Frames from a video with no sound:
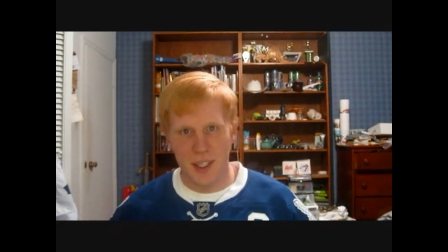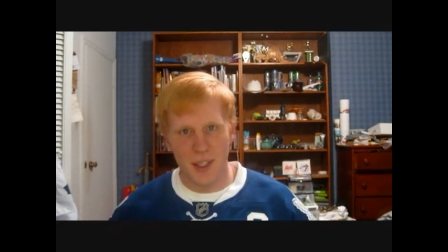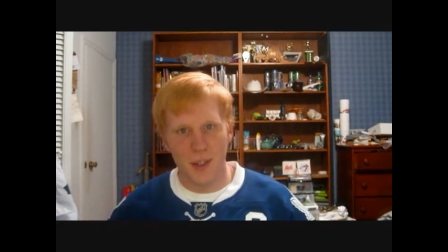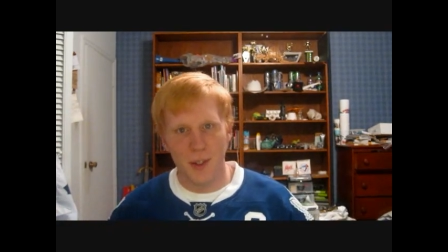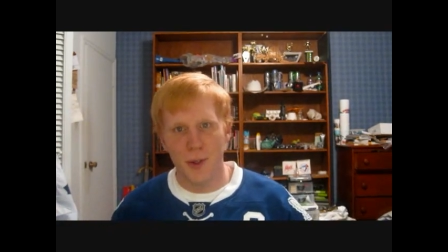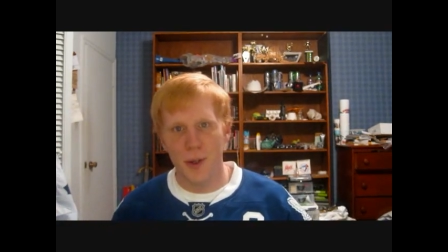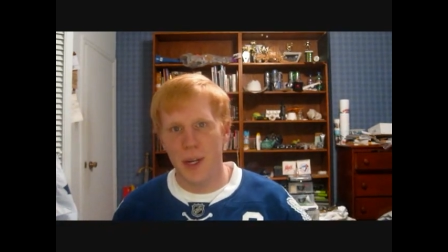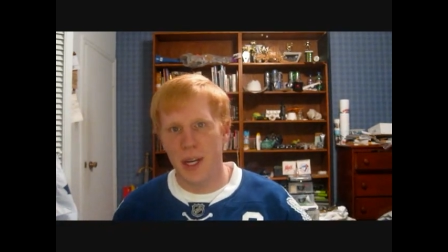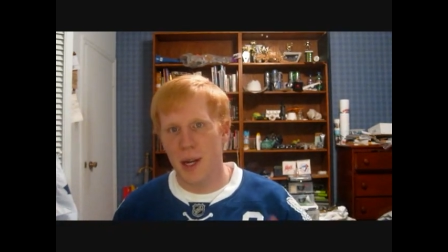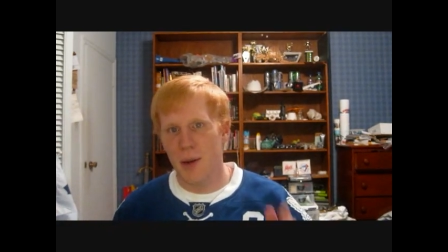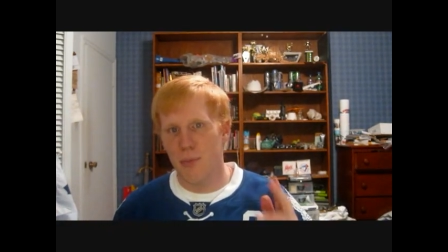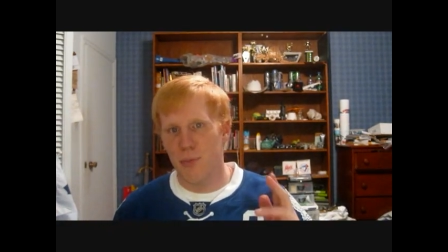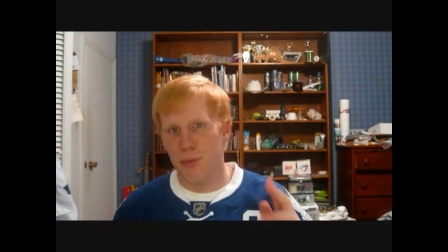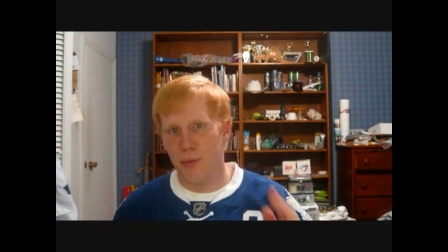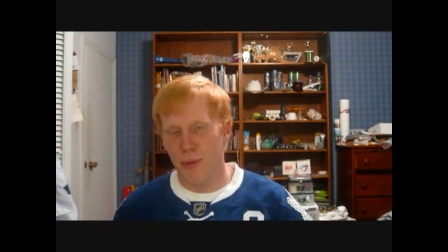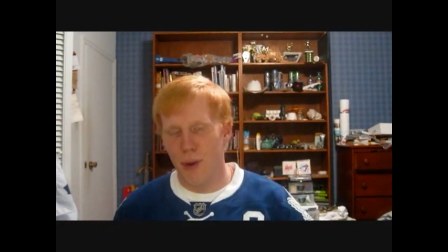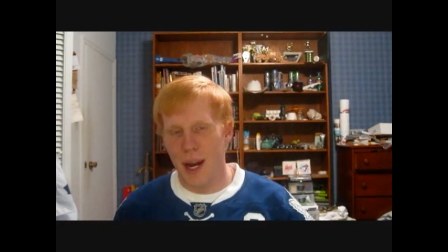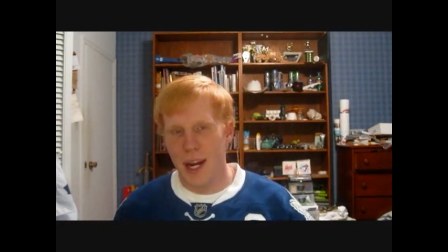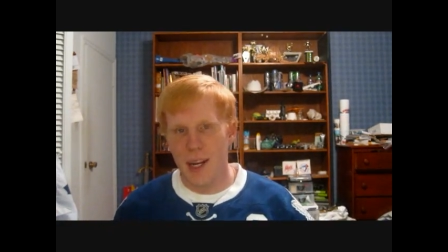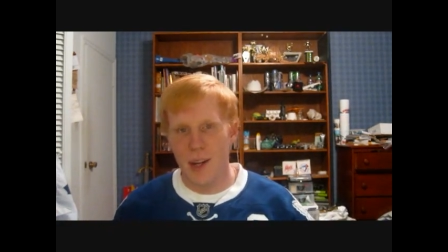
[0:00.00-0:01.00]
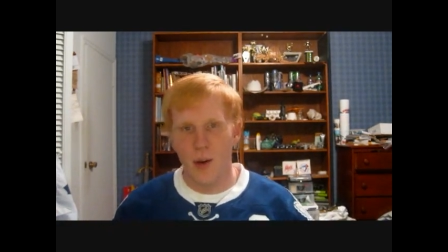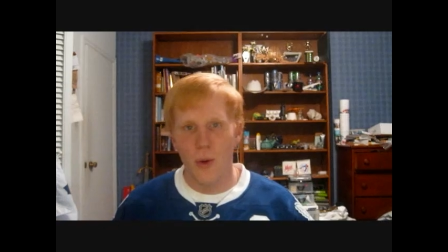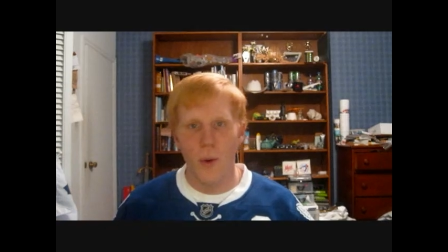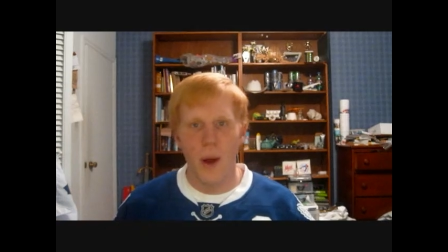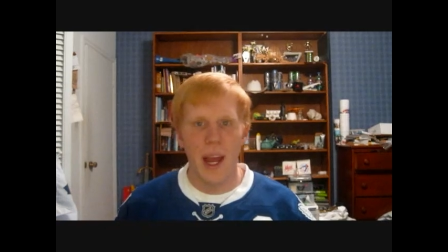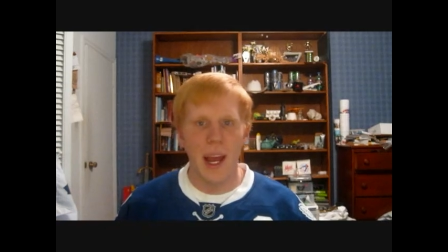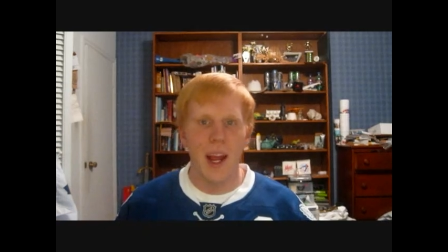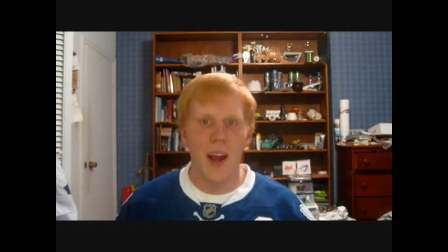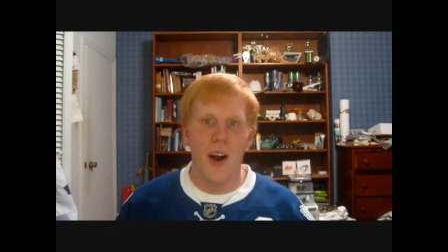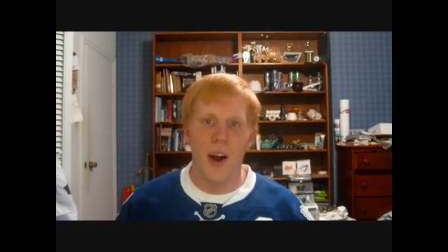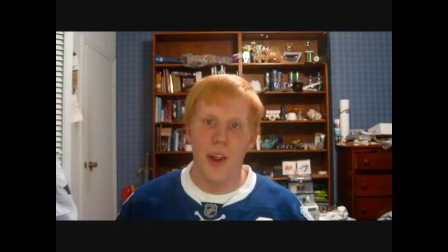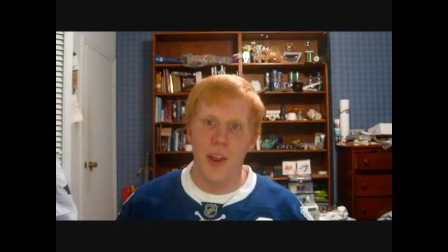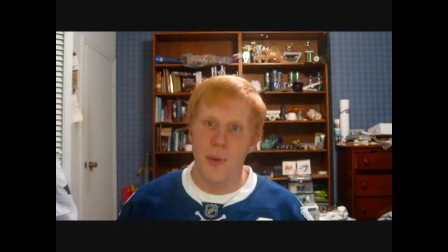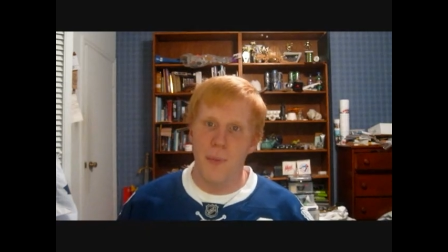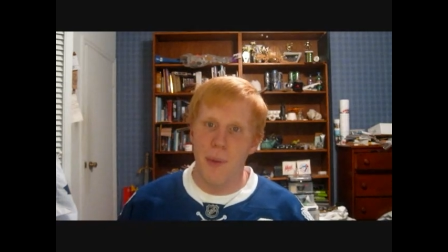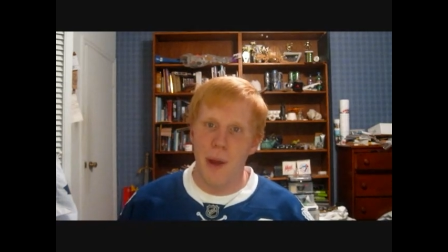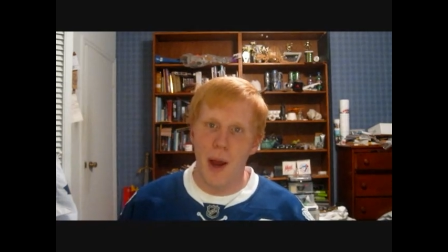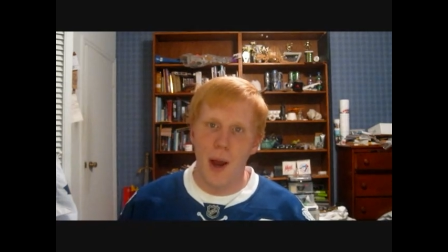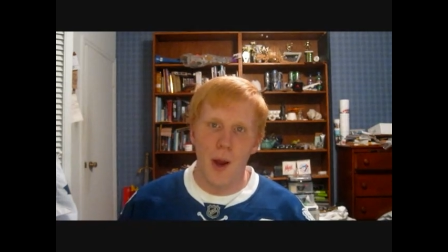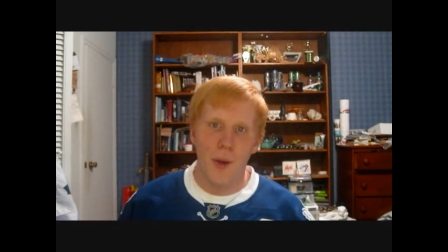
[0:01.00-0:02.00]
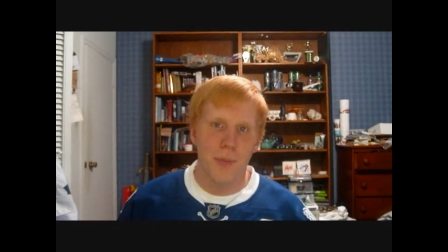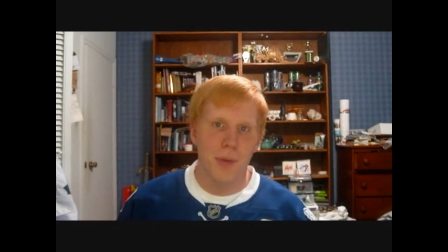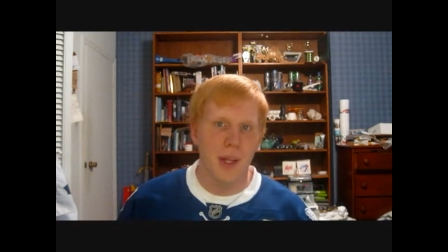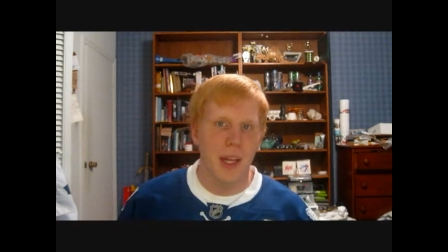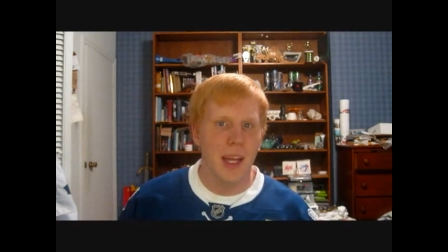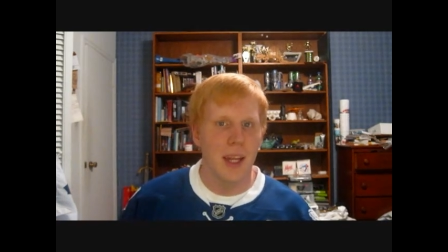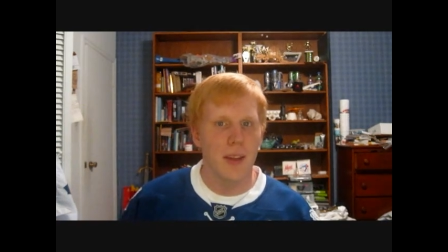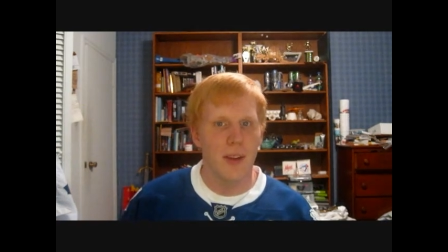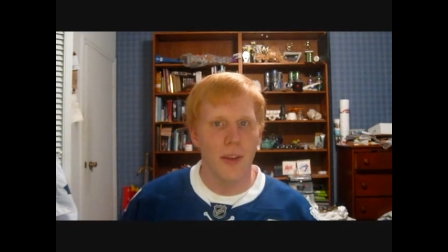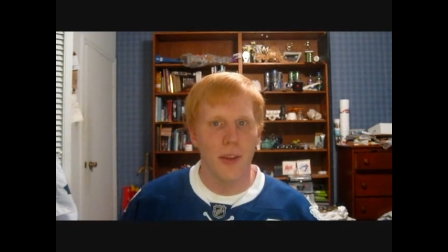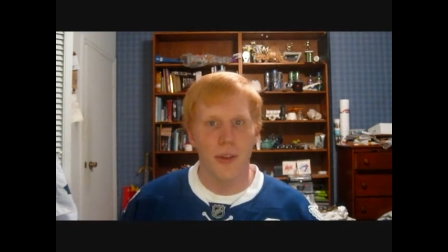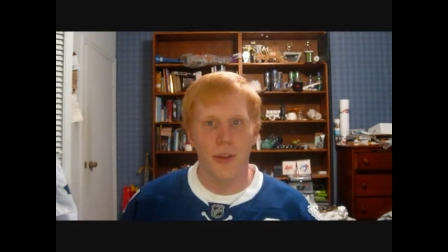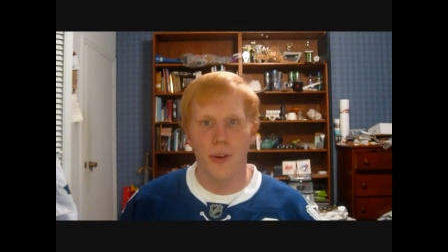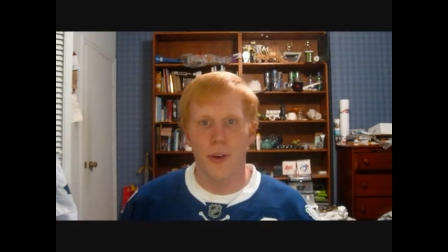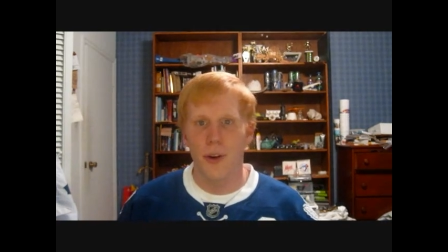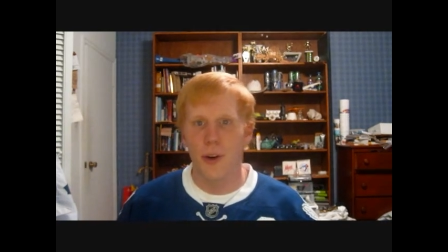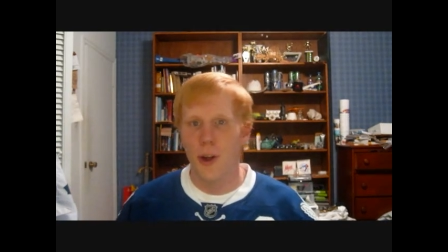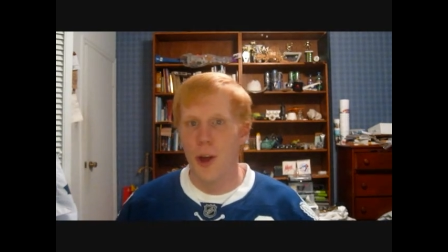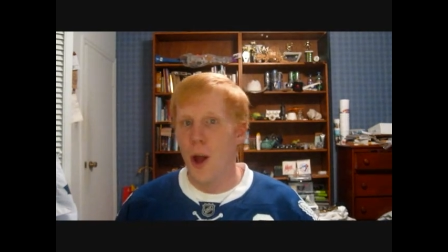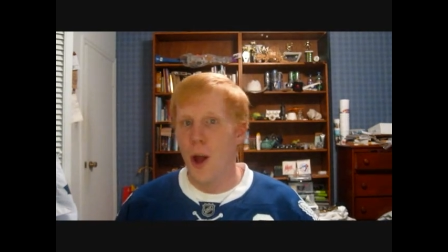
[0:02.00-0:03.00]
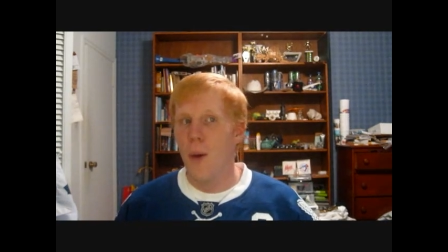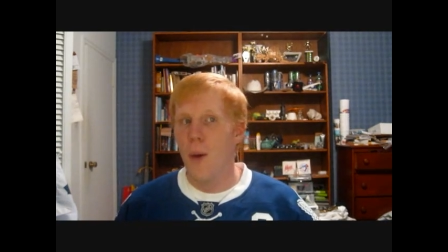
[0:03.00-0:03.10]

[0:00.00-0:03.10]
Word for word: including a breakaway on the power play in the third,